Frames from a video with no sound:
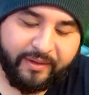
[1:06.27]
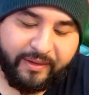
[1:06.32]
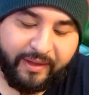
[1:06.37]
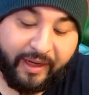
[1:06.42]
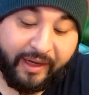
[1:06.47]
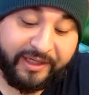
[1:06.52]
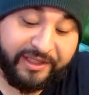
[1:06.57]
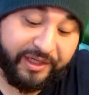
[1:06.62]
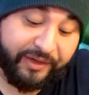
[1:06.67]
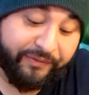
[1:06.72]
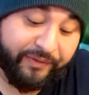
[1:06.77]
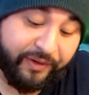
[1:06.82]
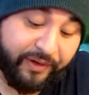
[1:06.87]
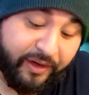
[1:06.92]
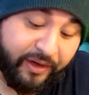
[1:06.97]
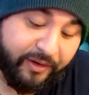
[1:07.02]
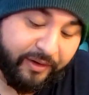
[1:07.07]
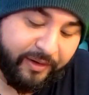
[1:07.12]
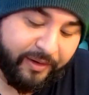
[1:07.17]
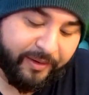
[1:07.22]
I actually
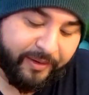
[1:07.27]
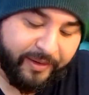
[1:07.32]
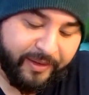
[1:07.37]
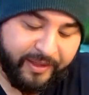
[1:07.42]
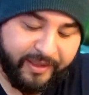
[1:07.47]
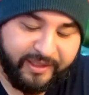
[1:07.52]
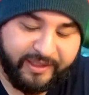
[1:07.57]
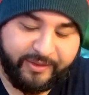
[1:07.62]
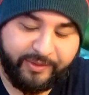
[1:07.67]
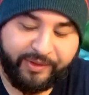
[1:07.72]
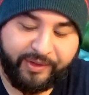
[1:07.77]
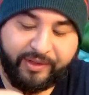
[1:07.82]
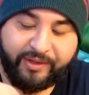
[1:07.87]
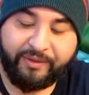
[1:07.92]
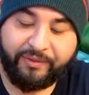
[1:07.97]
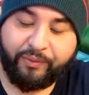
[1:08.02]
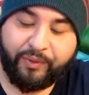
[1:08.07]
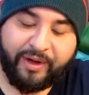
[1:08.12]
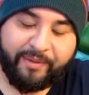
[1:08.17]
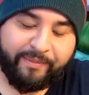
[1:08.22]
forgot. So we've got
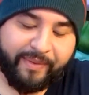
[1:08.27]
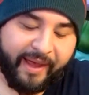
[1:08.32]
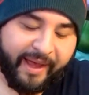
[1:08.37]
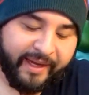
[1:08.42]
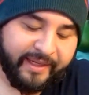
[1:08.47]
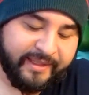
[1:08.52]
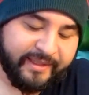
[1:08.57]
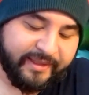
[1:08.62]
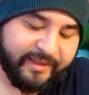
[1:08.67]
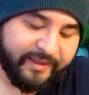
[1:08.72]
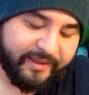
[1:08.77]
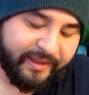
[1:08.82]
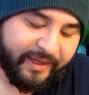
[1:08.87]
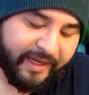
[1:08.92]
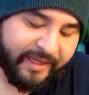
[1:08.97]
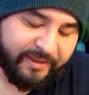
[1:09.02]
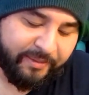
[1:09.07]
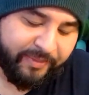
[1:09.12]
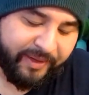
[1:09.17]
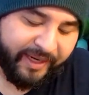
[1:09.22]
the 3 packs
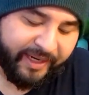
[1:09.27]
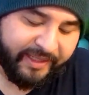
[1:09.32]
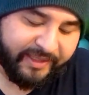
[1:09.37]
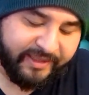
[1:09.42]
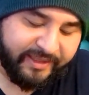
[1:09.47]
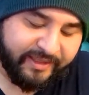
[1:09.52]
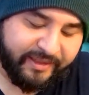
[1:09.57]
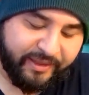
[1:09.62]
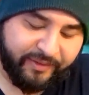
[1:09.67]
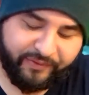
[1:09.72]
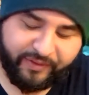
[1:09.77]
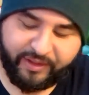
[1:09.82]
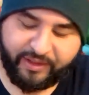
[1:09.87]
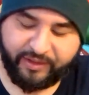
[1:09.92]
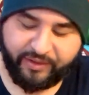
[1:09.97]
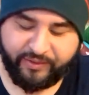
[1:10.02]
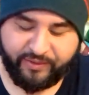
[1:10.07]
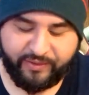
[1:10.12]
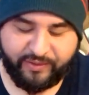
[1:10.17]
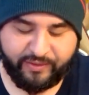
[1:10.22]
as a base. You've got
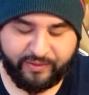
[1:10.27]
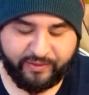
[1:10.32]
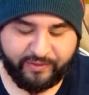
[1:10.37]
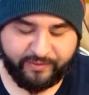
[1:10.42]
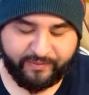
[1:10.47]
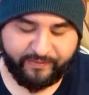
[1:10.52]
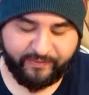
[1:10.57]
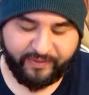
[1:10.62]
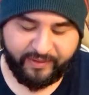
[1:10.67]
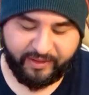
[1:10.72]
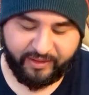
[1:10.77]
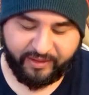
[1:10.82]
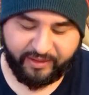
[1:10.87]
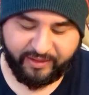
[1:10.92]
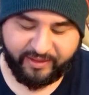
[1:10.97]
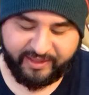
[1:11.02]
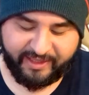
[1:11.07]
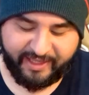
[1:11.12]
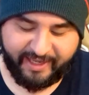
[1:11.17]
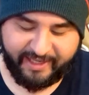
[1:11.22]
your
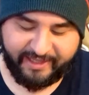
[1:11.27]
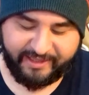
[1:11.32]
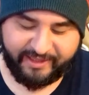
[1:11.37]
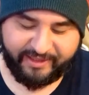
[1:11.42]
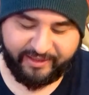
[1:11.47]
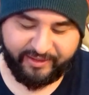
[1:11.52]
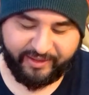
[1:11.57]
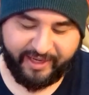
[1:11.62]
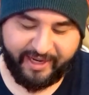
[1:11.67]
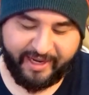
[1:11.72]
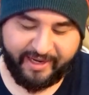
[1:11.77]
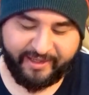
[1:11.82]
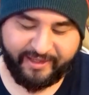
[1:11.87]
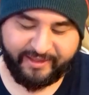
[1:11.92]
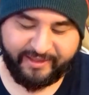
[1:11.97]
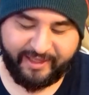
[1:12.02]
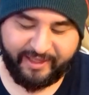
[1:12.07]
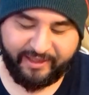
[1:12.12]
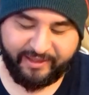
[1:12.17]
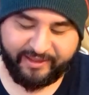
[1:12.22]
dice, your
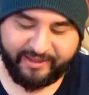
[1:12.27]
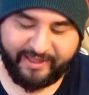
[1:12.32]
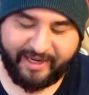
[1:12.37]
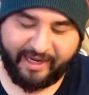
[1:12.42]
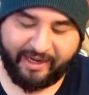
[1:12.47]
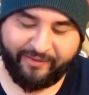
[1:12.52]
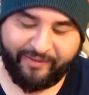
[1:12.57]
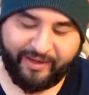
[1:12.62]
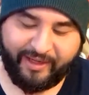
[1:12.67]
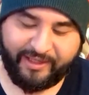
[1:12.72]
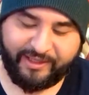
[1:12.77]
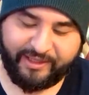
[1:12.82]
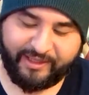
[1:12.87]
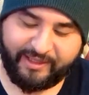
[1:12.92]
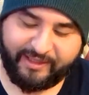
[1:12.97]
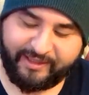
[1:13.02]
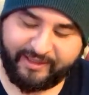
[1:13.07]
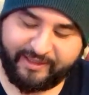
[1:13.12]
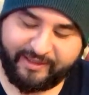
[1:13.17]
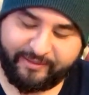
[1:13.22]
counters, and your stack of
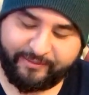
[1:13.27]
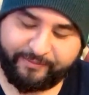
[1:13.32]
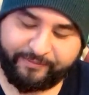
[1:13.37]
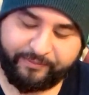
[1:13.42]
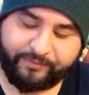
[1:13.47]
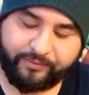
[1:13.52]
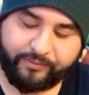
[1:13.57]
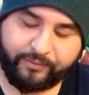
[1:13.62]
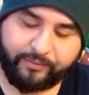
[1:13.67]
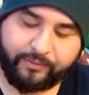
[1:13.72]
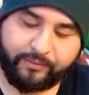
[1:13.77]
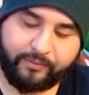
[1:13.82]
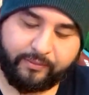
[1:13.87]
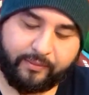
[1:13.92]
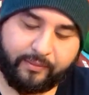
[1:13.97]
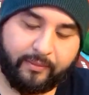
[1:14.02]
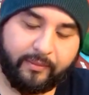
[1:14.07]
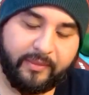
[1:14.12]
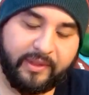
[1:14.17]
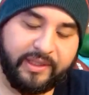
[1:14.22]
energies.
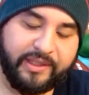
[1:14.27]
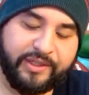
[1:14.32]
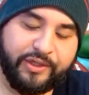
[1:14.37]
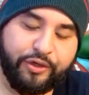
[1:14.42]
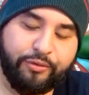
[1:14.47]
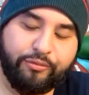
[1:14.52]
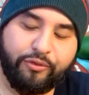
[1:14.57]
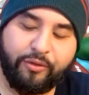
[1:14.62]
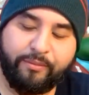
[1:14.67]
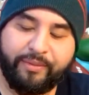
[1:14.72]
2 more